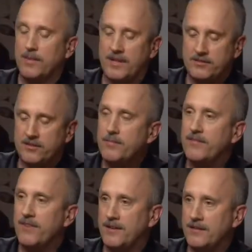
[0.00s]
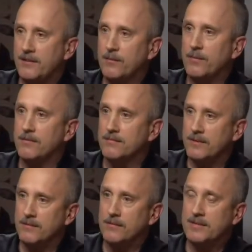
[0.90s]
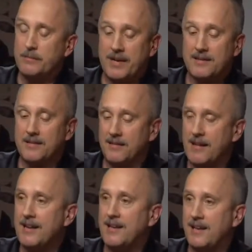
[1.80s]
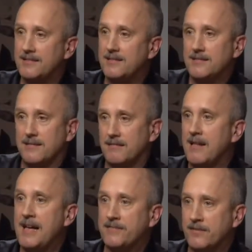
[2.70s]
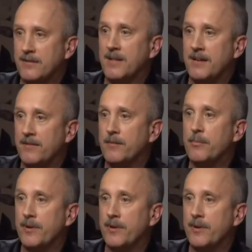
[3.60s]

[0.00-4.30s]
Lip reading: Blade should be very durable. We expect in a lot of cases it'll last for the life of the